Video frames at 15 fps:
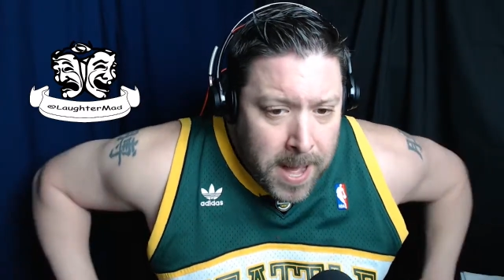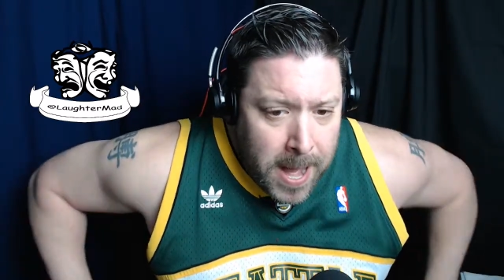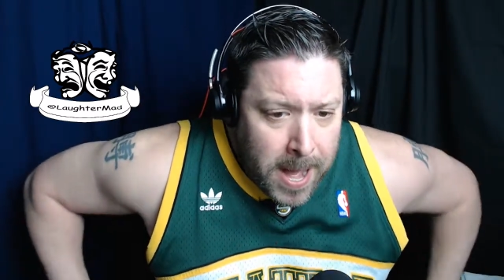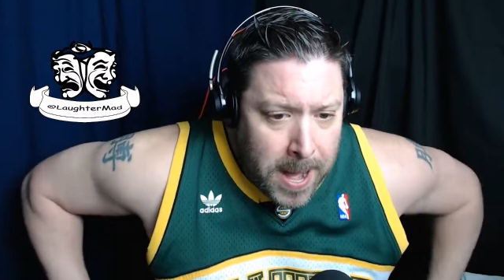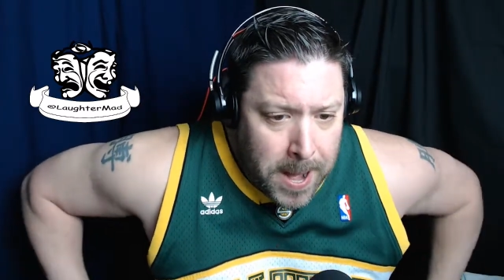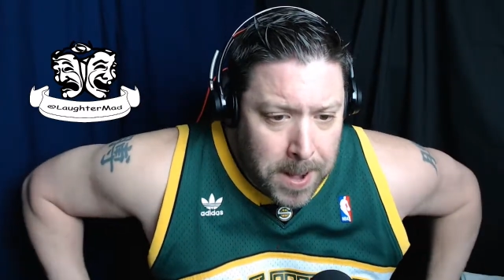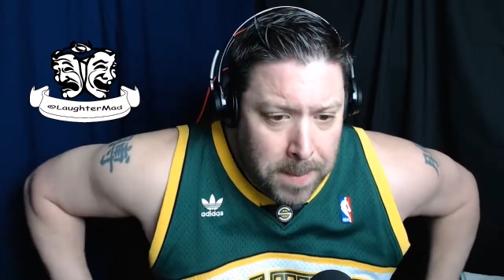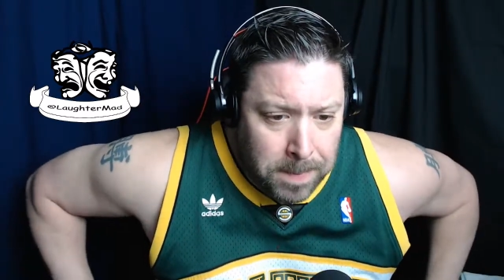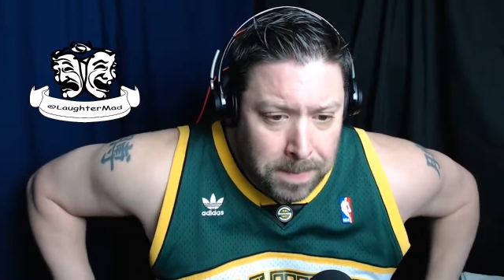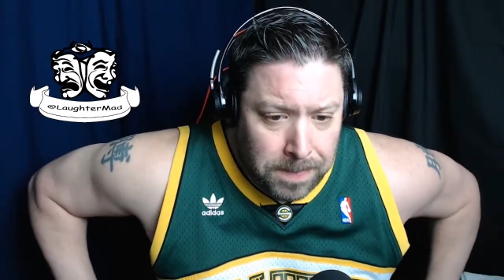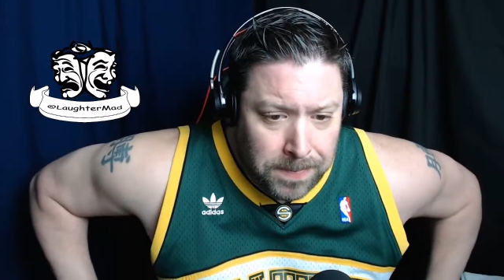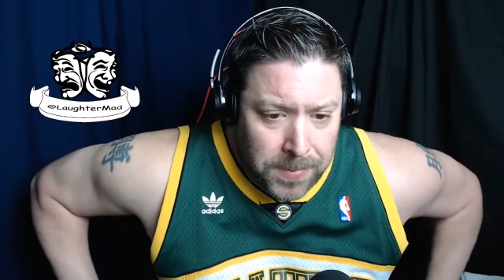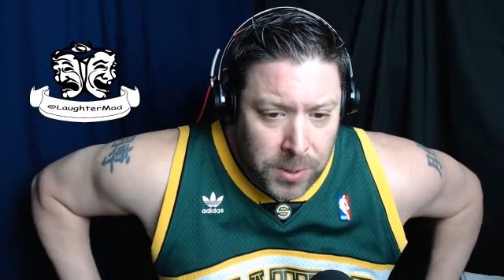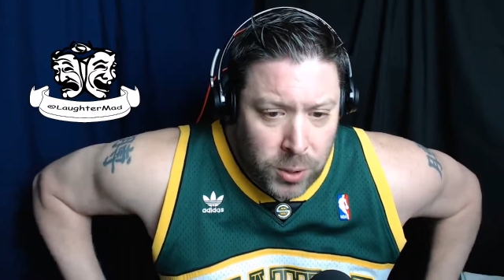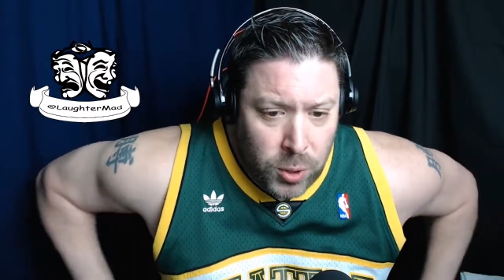
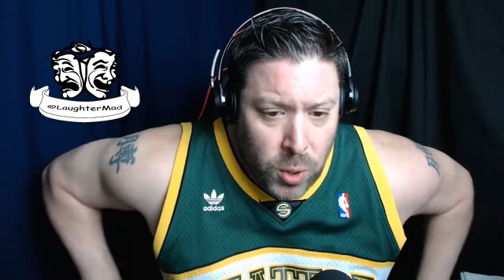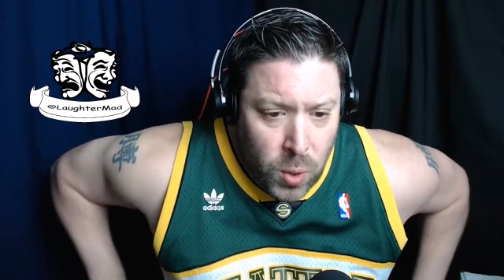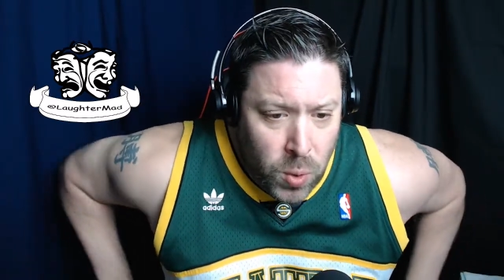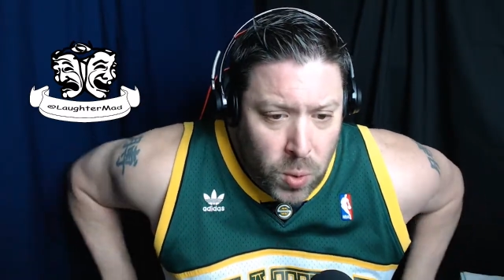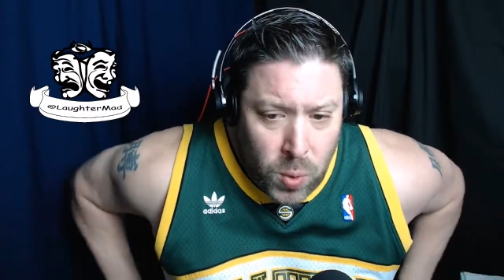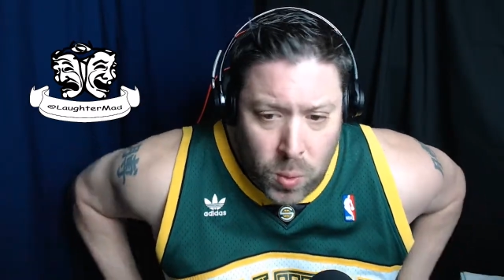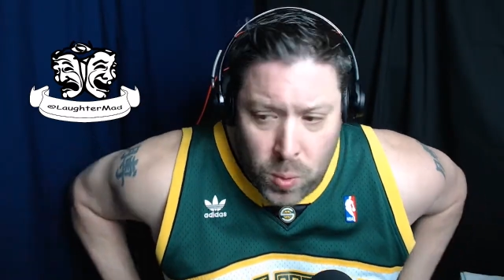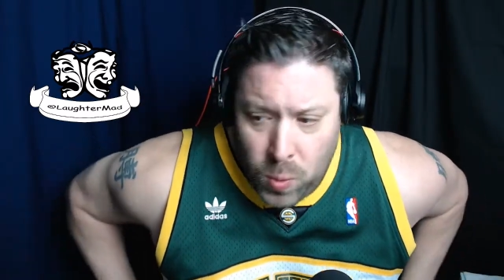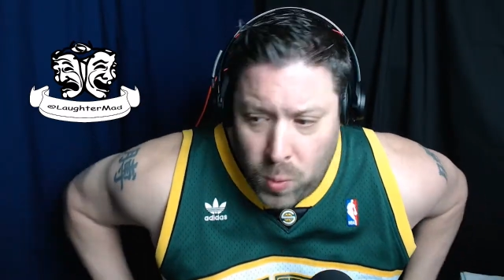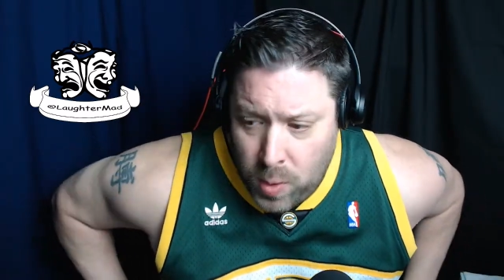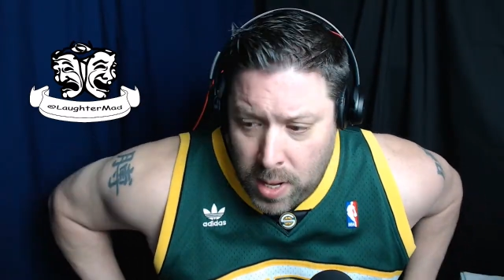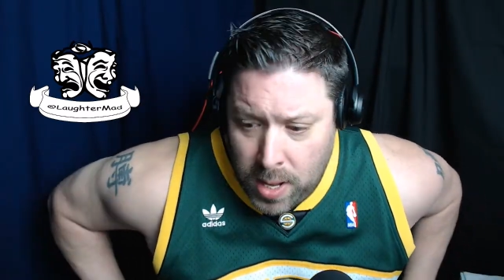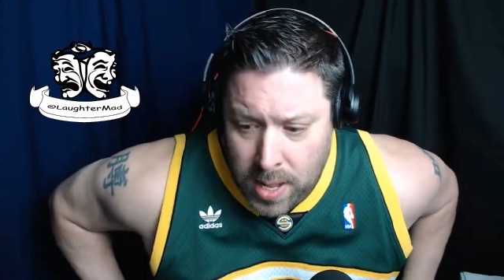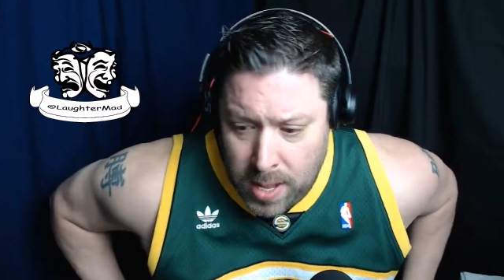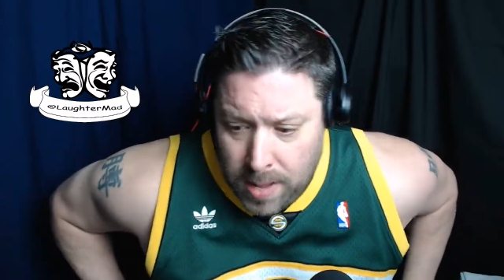So
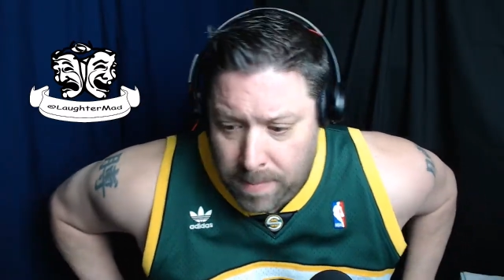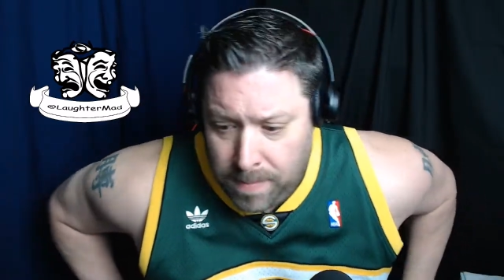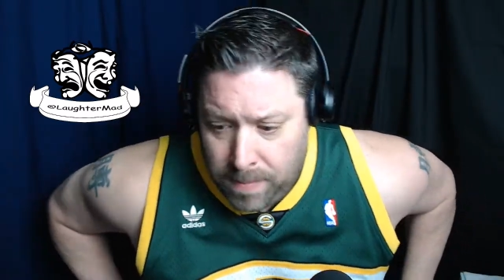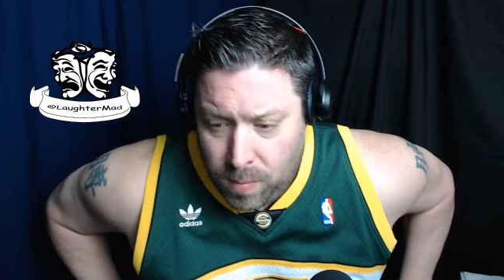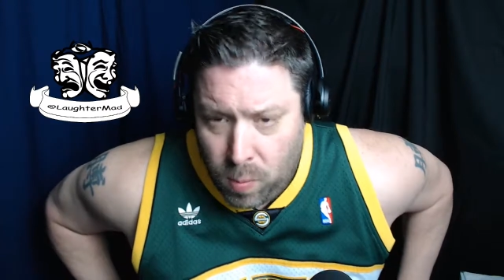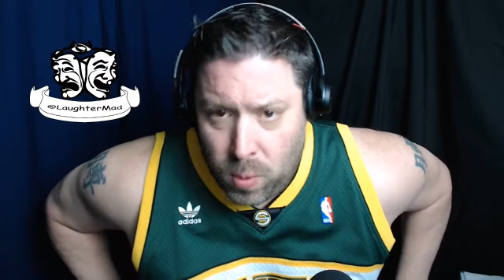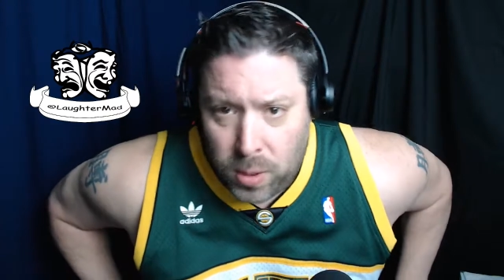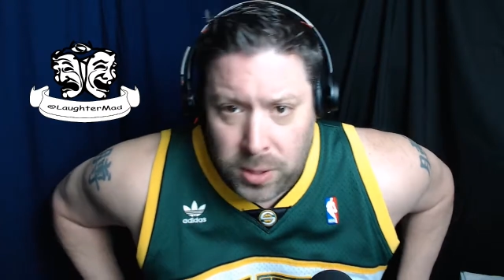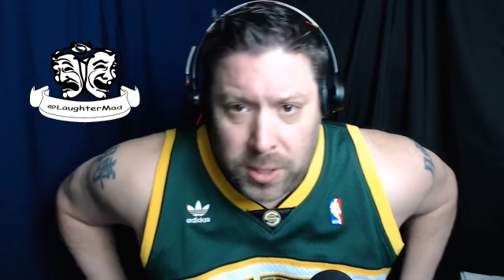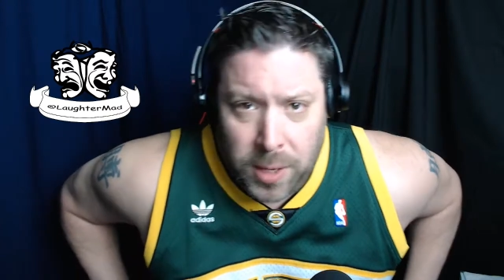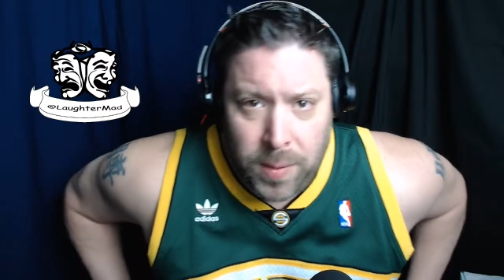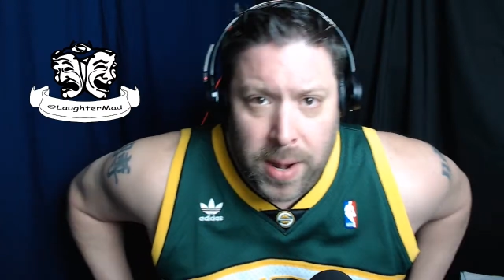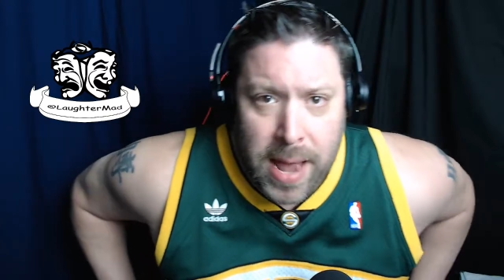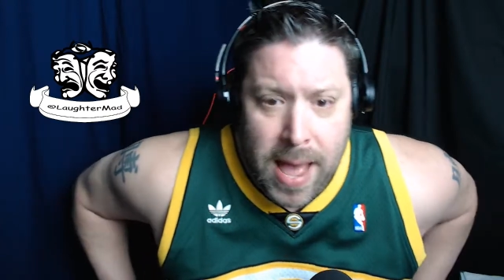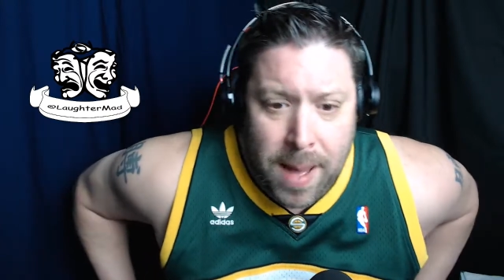we'll see
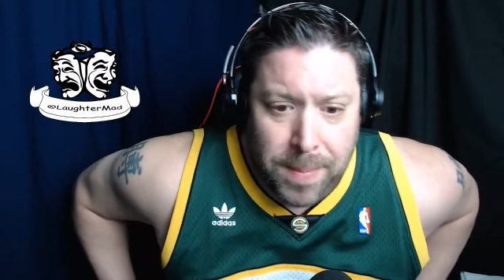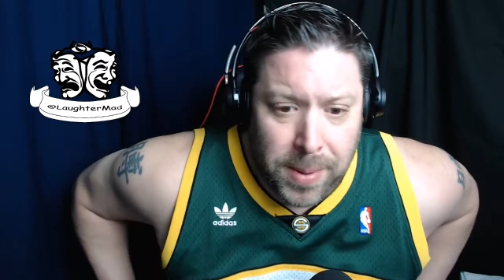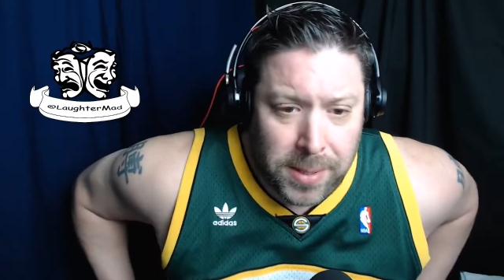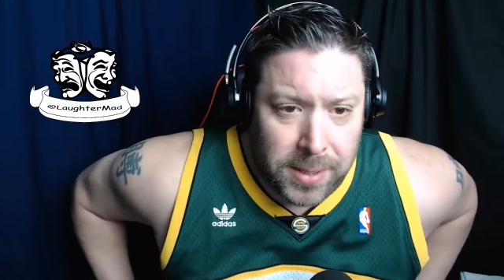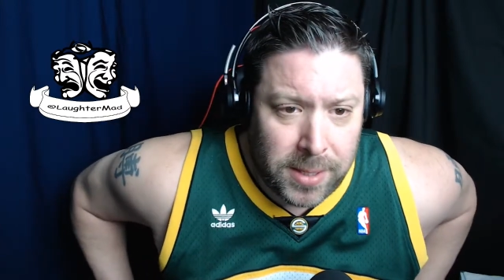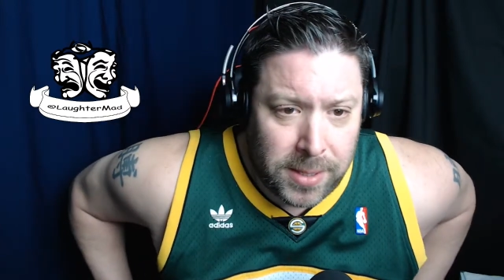what happens.